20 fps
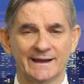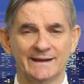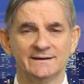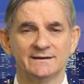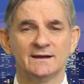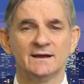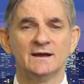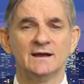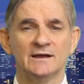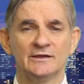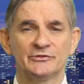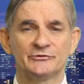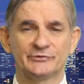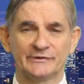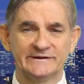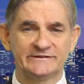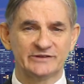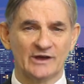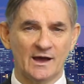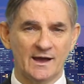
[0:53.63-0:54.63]
and
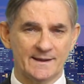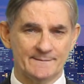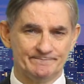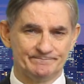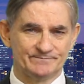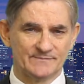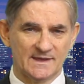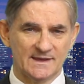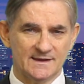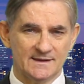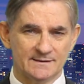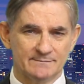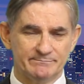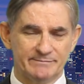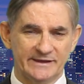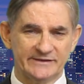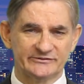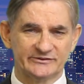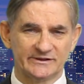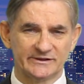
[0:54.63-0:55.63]
three-time
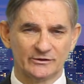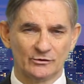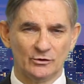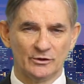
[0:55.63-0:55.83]
best-selling